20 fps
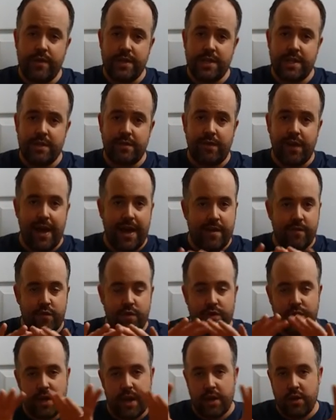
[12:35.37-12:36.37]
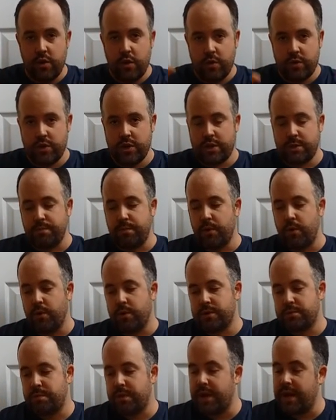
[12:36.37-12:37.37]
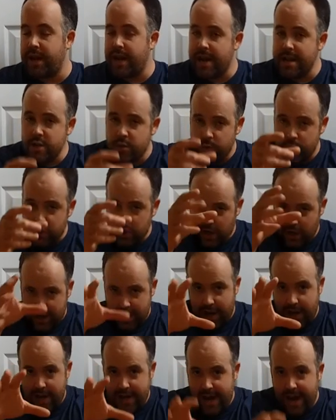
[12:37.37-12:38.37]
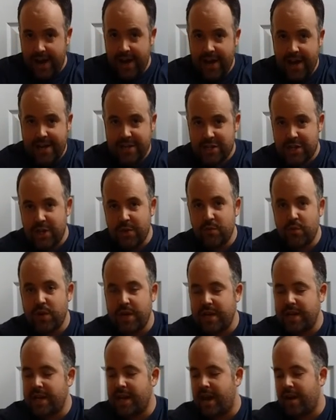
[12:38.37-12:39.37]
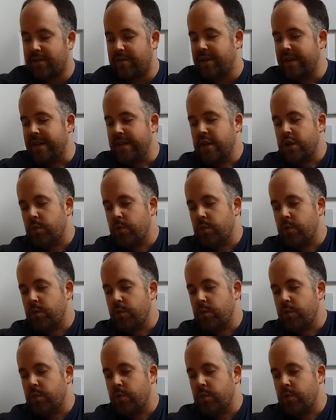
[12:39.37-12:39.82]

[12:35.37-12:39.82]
This is for everything, not just sports, but a lens which I, I, I actually really love,